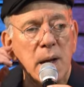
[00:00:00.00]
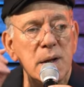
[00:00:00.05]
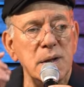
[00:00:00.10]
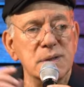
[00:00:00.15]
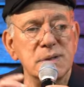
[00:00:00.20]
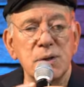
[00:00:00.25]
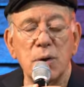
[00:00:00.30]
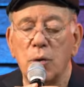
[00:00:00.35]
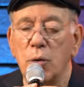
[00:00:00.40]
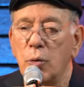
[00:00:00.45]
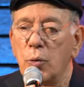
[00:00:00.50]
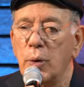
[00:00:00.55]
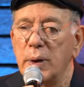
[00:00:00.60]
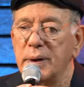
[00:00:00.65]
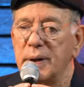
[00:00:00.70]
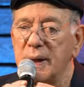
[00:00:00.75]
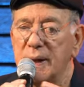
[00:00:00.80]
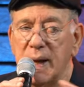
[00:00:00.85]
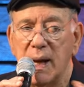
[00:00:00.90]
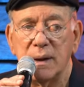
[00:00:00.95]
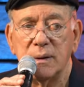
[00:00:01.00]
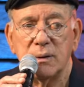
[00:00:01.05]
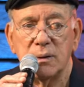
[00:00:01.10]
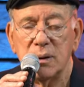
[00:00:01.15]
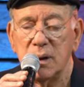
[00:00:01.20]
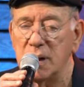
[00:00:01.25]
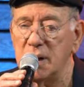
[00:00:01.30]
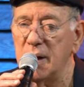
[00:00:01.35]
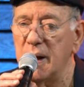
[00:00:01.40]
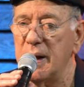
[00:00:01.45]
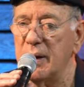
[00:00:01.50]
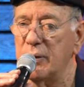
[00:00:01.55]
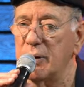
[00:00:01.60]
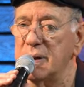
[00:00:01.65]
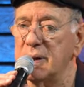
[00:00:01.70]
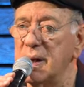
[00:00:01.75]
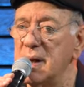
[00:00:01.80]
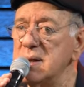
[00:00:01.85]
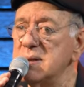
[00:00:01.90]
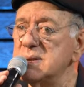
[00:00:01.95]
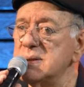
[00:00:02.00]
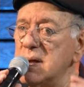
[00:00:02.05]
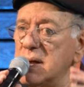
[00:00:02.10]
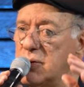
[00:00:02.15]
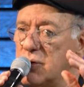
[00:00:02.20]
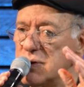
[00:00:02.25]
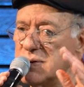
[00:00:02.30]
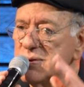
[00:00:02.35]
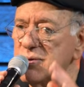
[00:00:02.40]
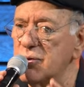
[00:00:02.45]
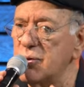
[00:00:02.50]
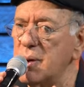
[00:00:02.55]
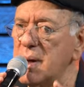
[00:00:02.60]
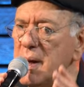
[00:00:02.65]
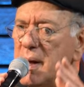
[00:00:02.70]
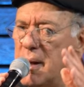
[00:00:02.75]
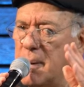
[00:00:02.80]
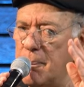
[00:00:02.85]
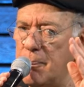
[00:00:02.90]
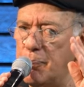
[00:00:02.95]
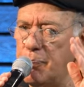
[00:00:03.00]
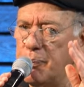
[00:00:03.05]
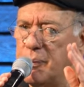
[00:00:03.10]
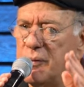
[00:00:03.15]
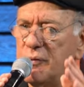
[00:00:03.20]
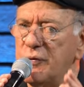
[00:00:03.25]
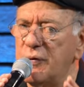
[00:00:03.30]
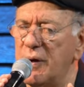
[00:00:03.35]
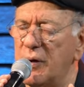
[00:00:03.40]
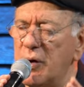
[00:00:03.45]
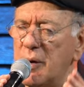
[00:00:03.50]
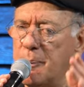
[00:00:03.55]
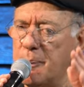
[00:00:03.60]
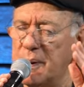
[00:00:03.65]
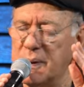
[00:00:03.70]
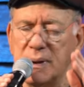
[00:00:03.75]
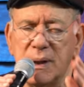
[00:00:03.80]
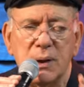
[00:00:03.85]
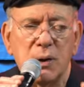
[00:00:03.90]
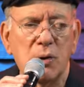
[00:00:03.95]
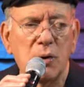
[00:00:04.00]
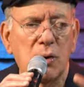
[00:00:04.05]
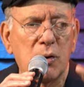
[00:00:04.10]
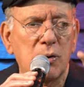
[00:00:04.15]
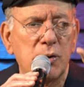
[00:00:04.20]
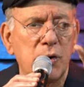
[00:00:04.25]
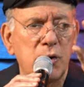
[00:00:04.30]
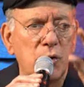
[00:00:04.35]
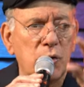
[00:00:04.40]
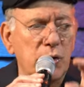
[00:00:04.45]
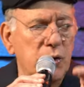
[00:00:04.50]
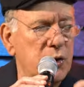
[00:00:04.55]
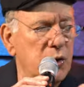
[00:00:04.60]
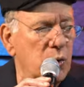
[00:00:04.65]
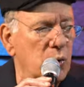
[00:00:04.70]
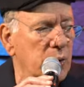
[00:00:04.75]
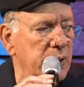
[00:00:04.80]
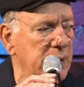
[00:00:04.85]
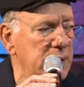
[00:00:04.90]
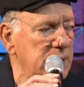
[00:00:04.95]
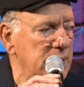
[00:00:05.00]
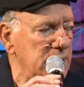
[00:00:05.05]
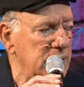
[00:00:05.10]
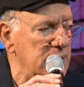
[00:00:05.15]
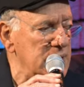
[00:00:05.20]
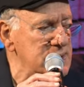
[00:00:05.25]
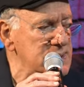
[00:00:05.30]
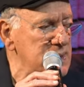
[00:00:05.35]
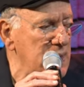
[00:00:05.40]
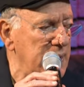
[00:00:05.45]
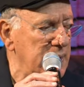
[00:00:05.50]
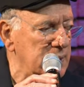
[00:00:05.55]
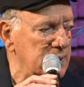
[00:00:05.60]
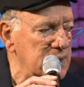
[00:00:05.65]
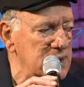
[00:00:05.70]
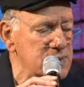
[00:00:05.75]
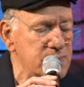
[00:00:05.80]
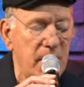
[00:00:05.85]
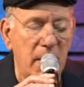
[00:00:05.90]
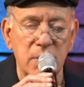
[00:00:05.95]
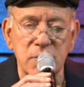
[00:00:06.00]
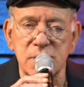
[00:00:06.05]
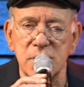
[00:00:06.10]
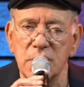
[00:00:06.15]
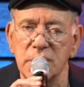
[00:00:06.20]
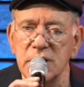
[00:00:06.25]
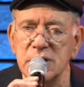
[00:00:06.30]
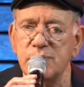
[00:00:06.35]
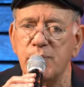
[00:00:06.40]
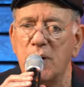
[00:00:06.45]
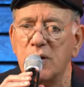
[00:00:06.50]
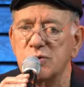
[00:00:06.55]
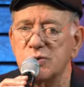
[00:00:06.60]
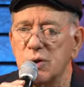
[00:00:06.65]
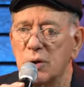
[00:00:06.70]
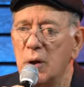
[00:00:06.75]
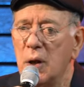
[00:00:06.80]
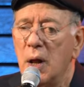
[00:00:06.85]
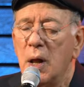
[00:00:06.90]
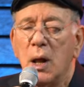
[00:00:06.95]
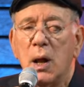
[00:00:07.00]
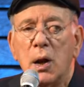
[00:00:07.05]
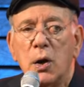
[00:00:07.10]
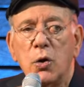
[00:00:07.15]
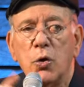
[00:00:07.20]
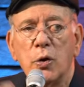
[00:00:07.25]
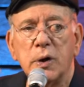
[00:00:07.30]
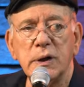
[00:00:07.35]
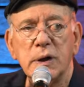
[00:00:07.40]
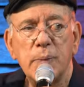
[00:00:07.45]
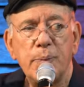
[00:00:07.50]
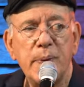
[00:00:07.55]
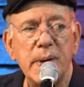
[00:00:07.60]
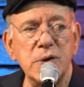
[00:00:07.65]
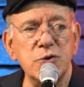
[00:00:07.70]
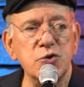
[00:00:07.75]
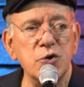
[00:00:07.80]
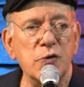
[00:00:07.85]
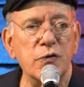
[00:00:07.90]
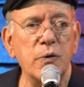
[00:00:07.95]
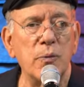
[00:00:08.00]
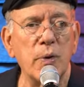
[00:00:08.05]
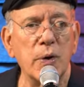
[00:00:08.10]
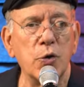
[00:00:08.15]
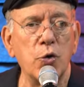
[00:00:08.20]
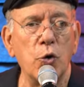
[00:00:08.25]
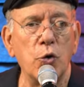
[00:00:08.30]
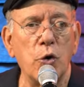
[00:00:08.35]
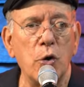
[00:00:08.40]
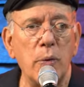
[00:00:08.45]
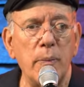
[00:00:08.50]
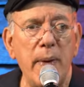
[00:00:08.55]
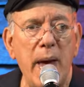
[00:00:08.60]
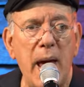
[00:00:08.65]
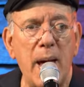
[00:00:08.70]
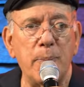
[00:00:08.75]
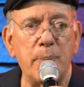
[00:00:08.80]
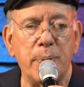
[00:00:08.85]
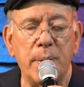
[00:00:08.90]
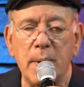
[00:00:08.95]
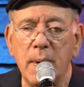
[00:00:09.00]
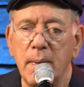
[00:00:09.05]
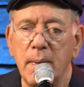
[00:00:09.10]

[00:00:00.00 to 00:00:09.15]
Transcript: So when they get inheritance, it was really very particular. You and you getting this land, this parcel, this parcel. Look at the picture from a Google map.